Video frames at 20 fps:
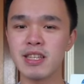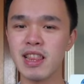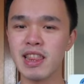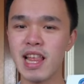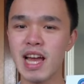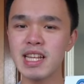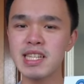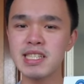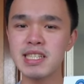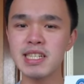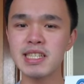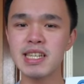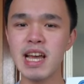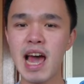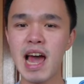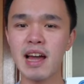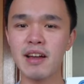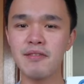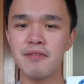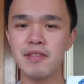Lights
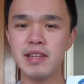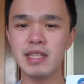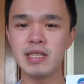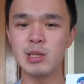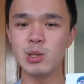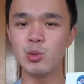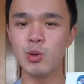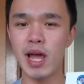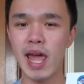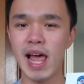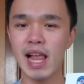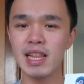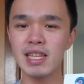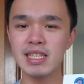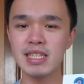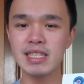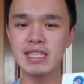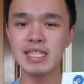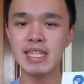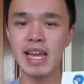Attack V2
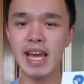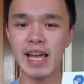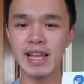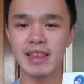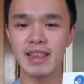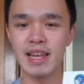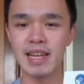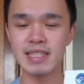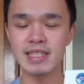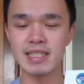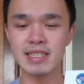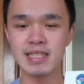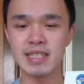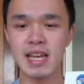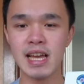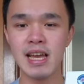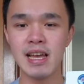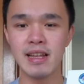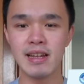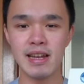LED headlights.
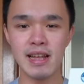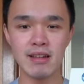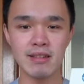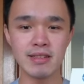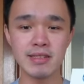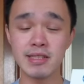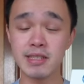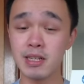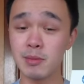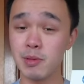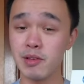Now this is going to